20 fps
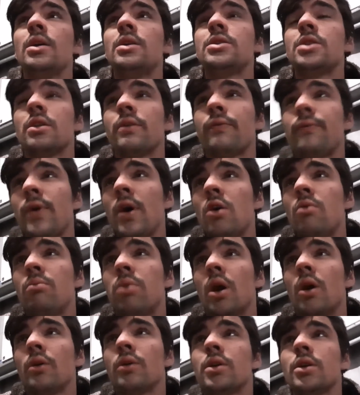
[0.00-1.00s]
So the phone
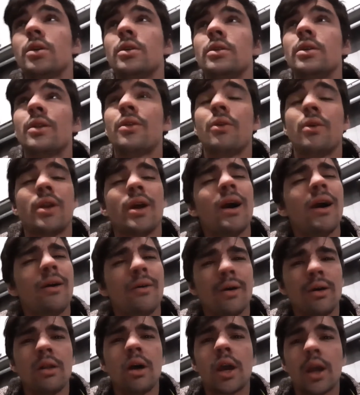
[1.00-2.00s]
broke. I thought, oh
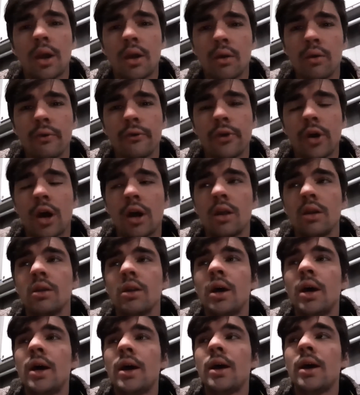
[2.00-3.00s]
well, I'll get a new phone,
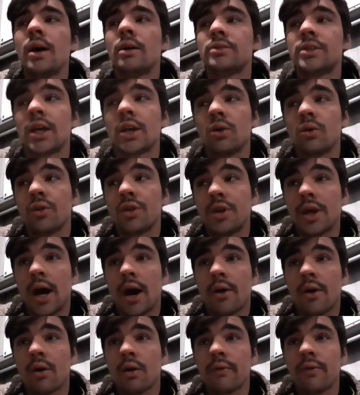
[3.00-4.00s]
I'll take all the
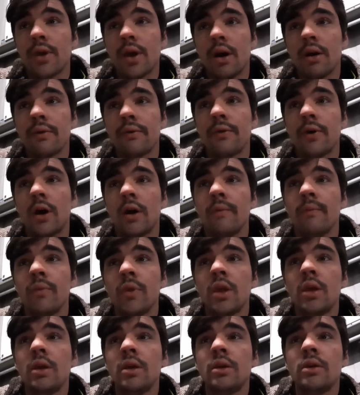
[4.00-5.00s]
data off the old phone.
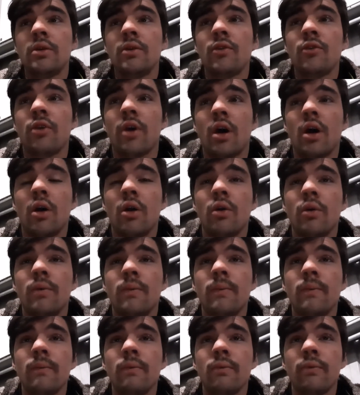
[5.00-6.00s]
So
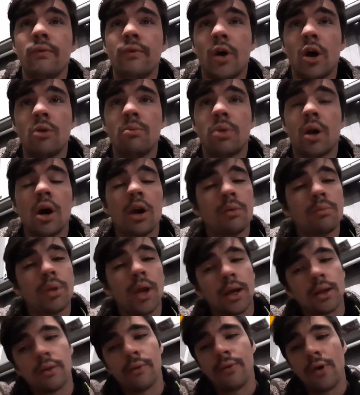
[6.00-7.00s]
phone broke,
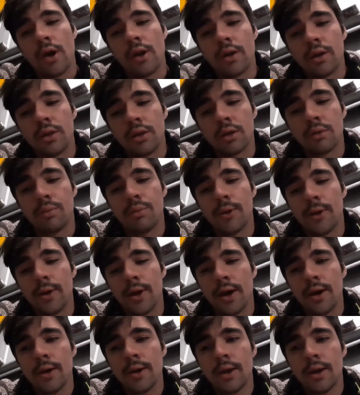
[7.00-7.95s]
plugged the phone into the computer.